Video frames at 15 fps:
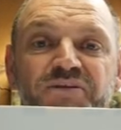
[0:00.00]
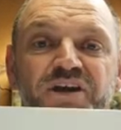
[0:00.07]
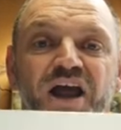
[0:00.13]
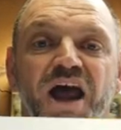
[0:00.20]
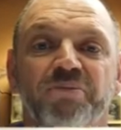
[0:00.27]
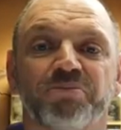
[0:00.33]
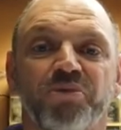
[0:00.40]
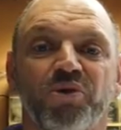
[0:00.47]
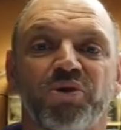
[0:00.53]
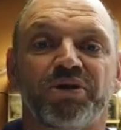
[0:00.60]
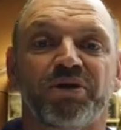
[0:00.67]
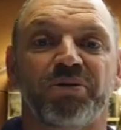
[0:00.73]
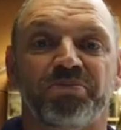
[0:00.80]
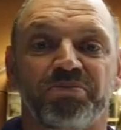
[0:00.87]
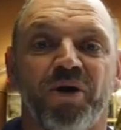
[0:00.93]

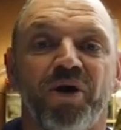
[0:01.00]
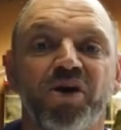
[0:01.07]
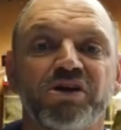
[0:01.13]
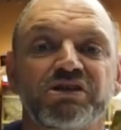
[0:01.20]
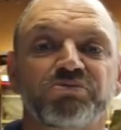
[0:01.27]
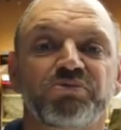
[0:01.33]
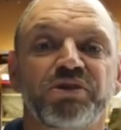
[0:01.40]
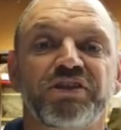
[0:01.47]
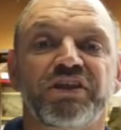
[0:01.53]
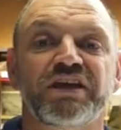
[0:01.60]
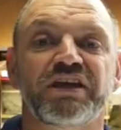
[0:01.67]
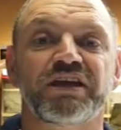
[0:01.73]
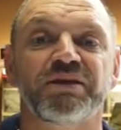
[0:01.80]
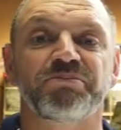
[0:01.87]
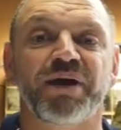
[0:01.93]
cardboard box with
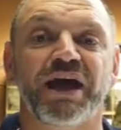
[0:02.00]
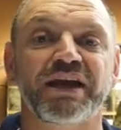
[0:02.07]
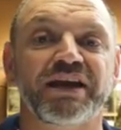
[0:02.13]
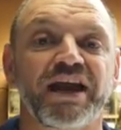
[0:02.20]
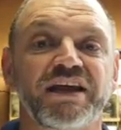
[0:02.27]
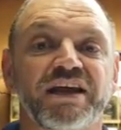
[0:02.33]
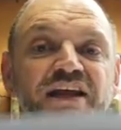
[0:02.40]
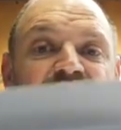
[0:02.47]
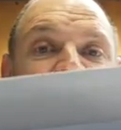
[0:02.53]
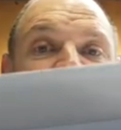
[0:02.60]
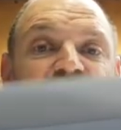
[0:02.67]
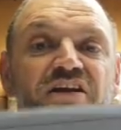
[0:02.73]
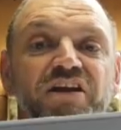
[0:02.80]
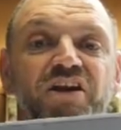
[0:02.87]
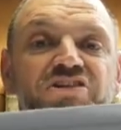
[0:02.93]
the magnetic
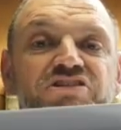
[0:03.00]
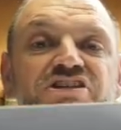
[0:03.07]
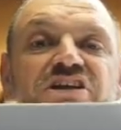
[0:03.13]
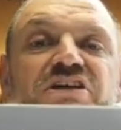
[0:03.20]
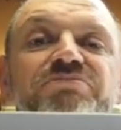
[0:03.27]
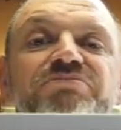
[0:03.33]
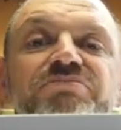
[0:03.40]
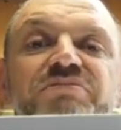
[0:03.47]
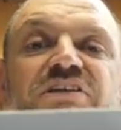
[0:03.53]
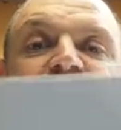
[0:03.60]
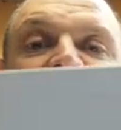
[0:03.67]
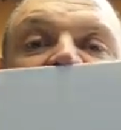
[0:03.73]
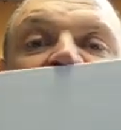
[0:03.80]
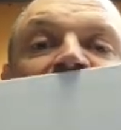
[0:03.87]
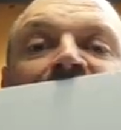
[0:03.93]
closure,
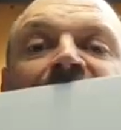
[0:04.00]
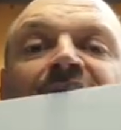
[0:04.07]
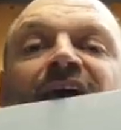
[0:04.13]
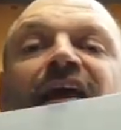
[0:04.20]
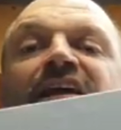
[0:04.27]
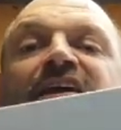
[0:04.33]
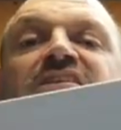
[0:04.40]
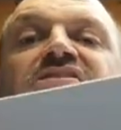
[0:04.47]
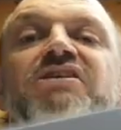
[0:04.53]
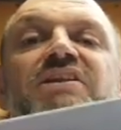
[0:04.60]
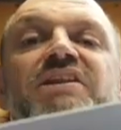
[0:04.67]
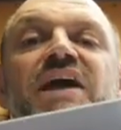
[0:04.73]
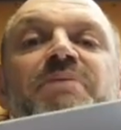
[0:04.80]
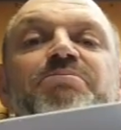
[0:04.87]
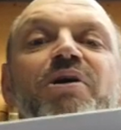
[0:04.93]
and
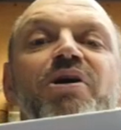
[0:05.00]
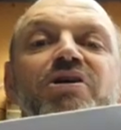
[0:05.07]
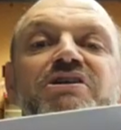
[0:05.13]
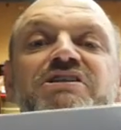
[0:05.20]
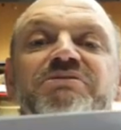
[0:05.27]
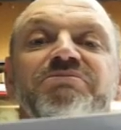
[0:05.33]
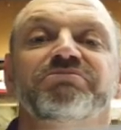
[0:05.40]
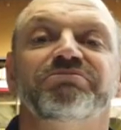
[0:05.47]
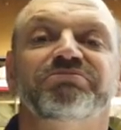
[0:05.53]
inside that box